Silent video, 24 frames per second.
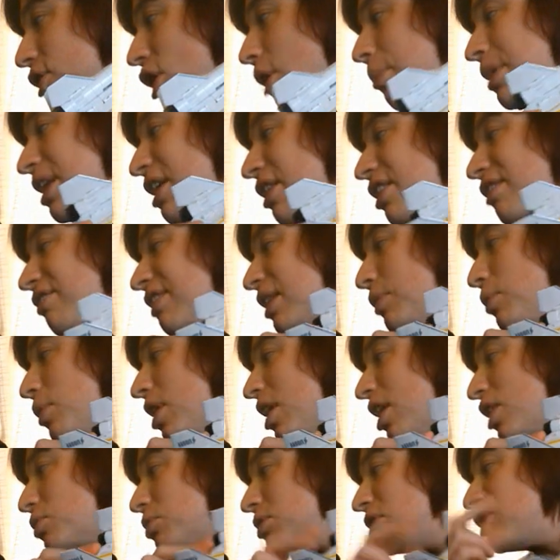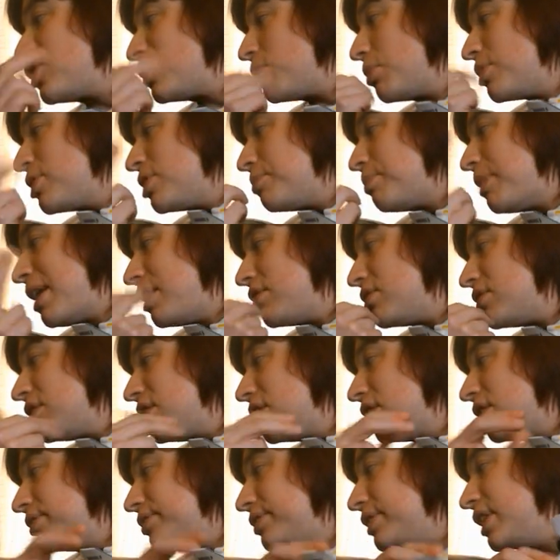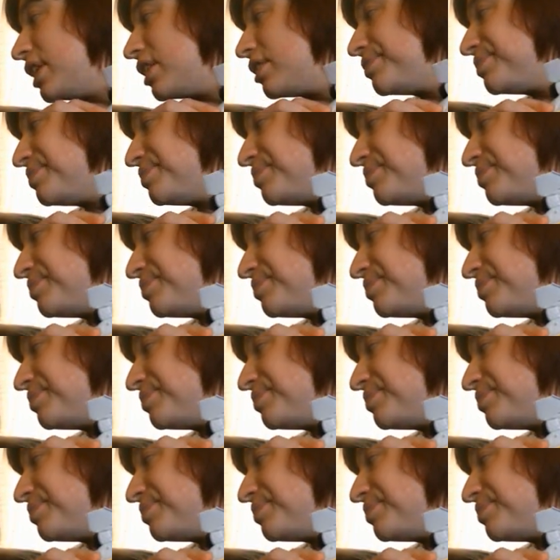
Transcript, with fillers: Comedy only really works when there's someone to bounce it off, you know?